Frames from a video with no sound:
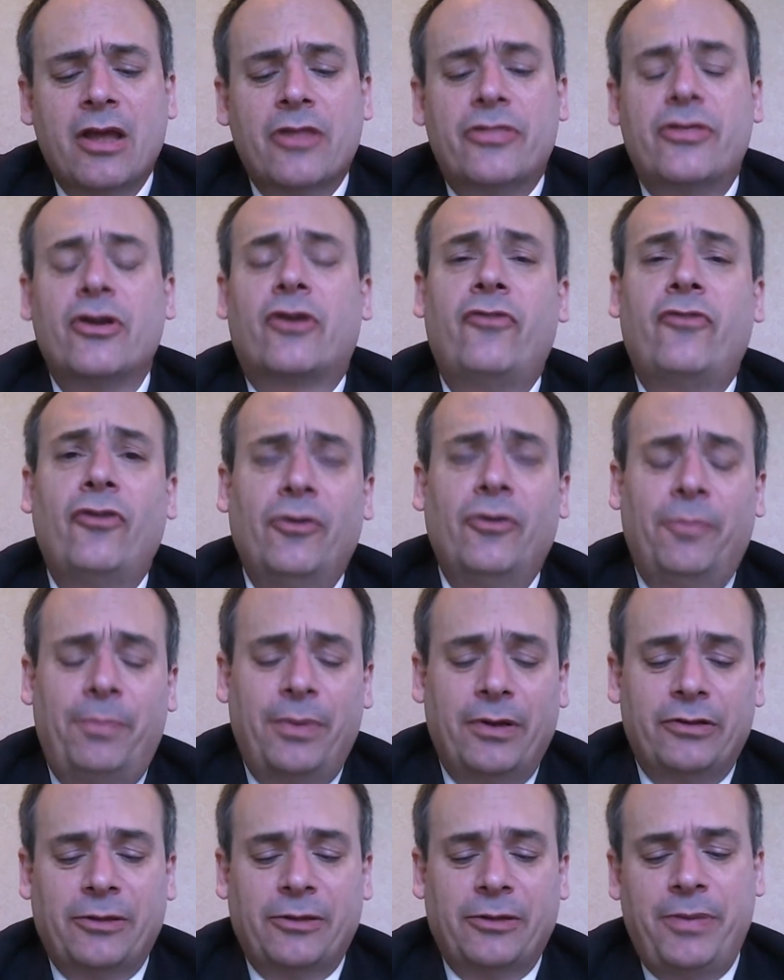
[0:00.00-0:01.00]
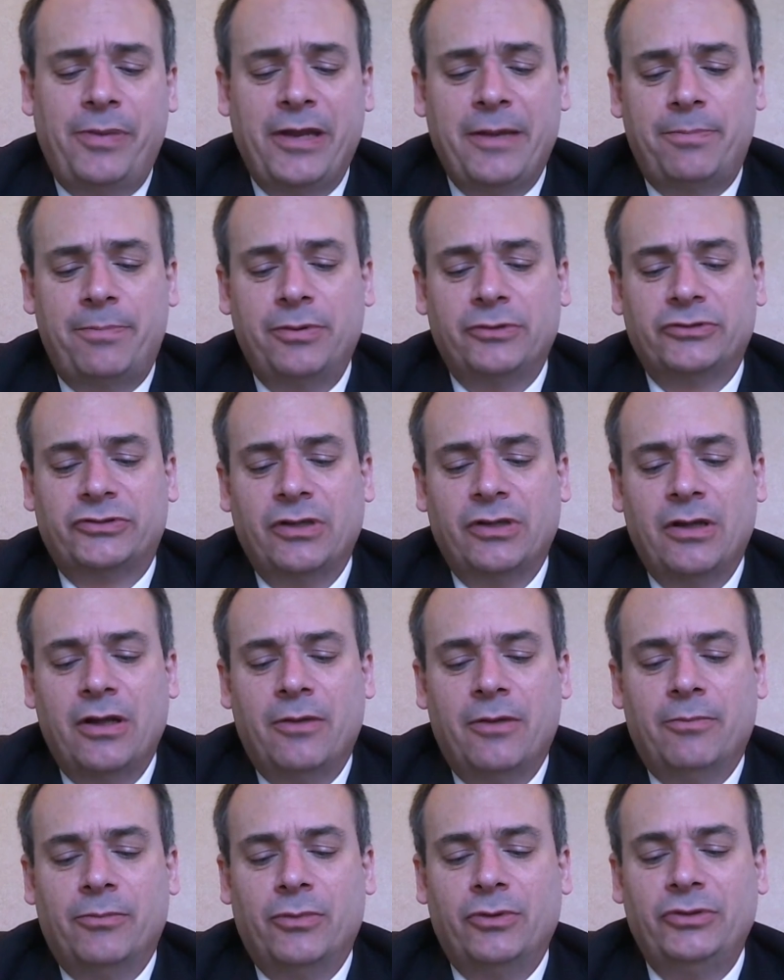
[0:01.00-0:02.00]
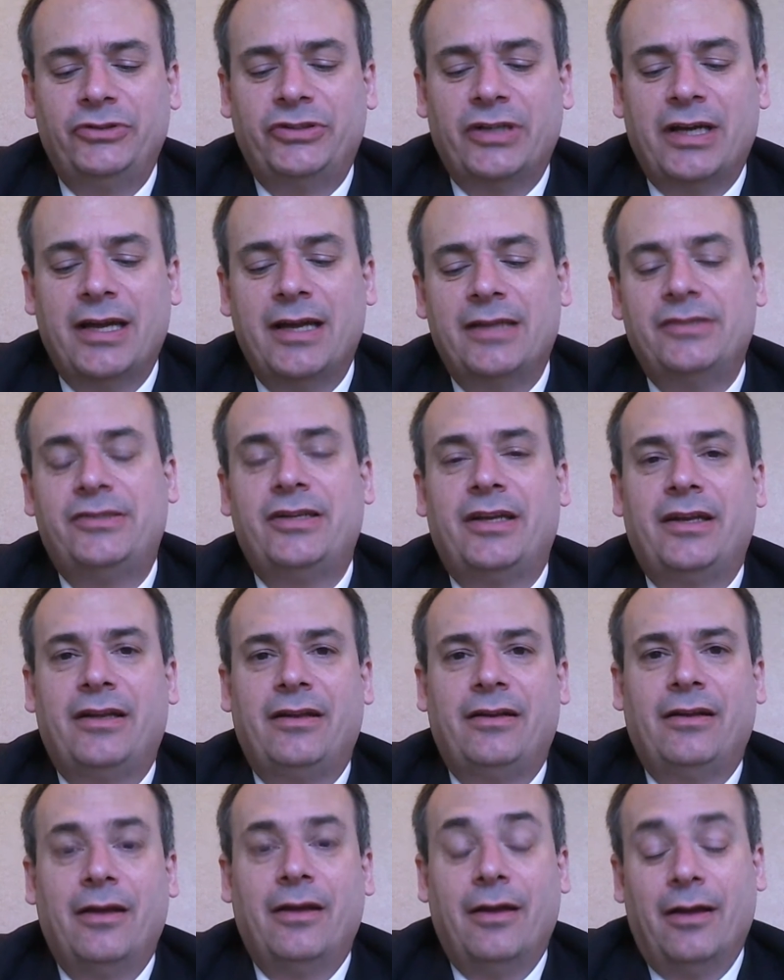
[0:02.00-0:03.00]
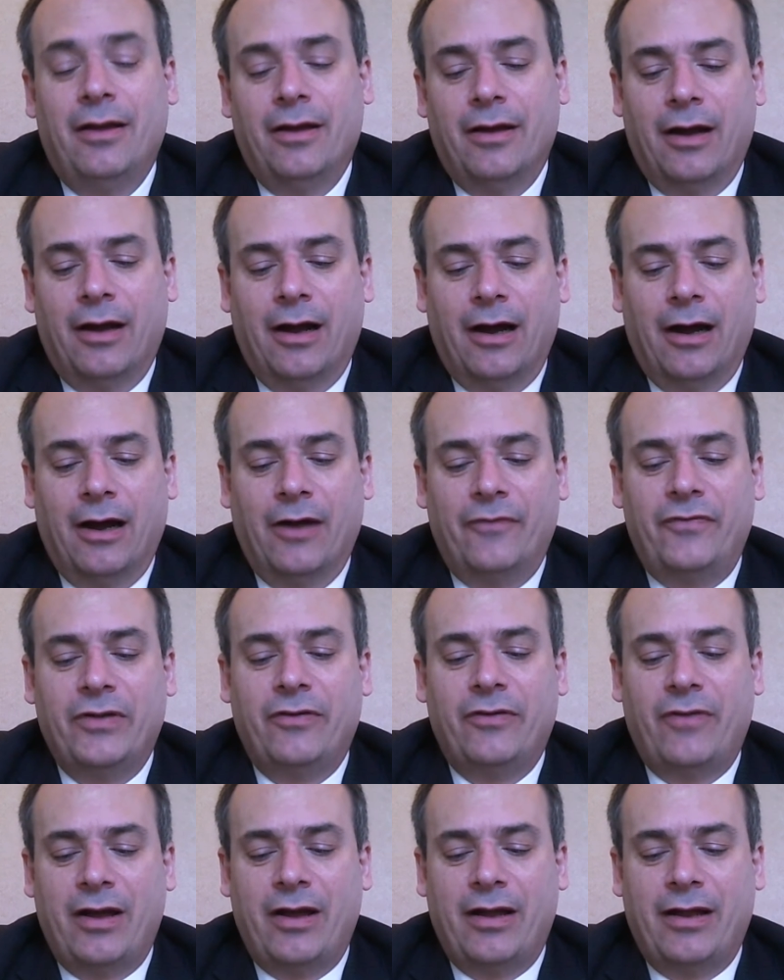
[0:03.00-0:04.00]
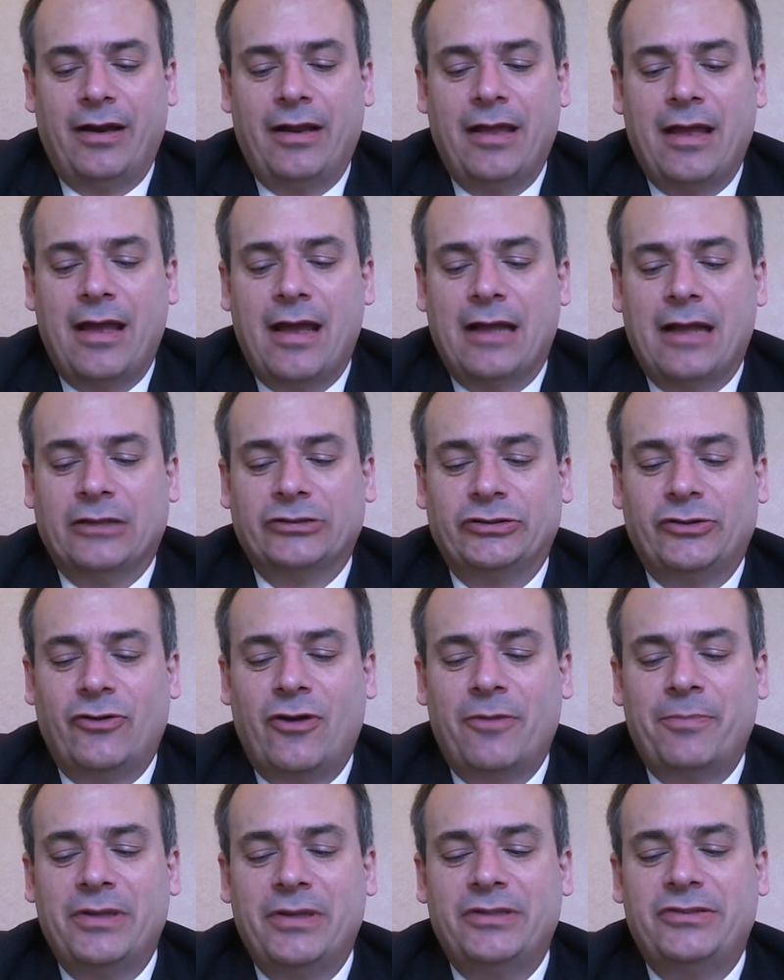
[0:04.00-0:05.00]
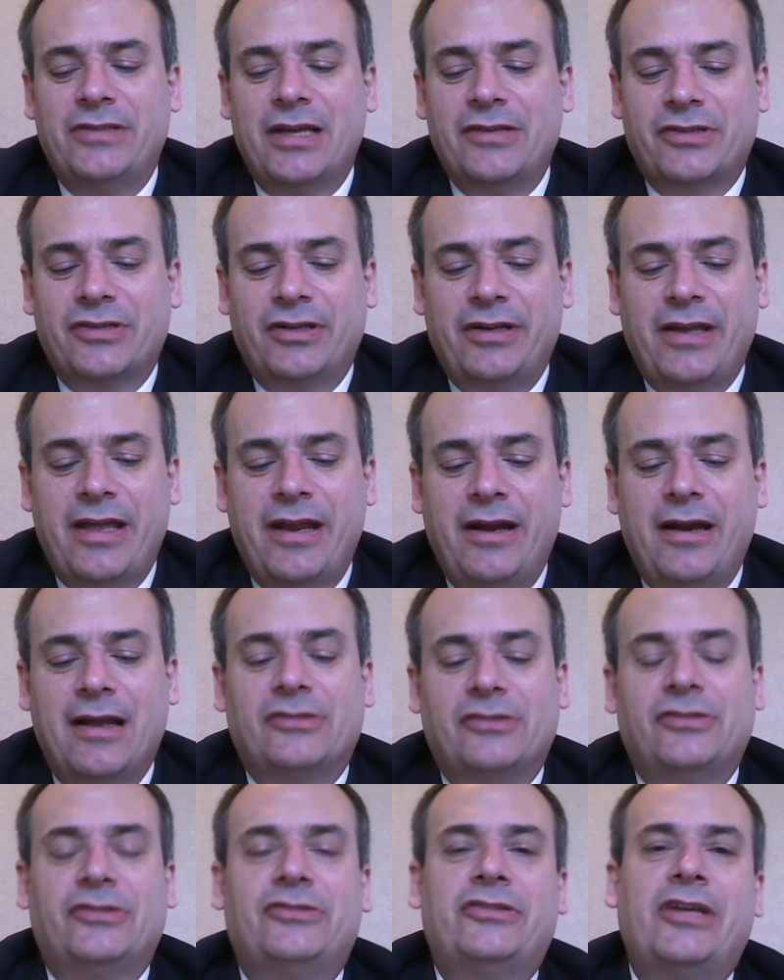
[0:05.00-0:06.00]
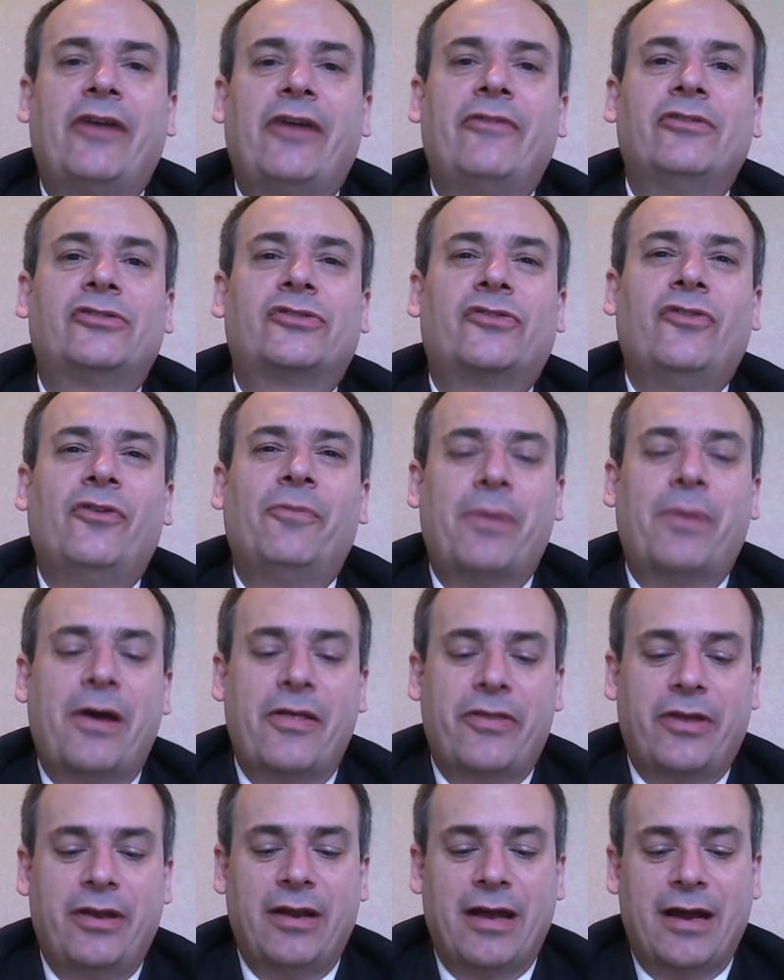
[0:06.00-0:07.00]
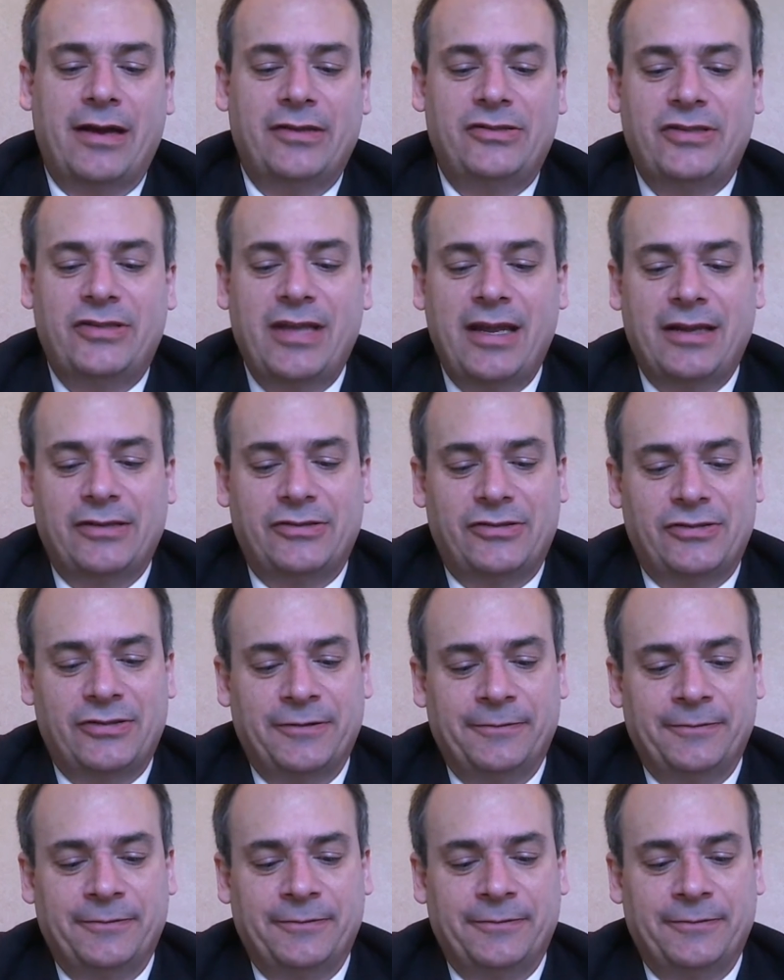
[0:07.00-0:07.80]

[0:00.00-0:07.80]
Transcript: The group, the People's Mujahideen of Iran, has long been designated as a terrorist group by the United States.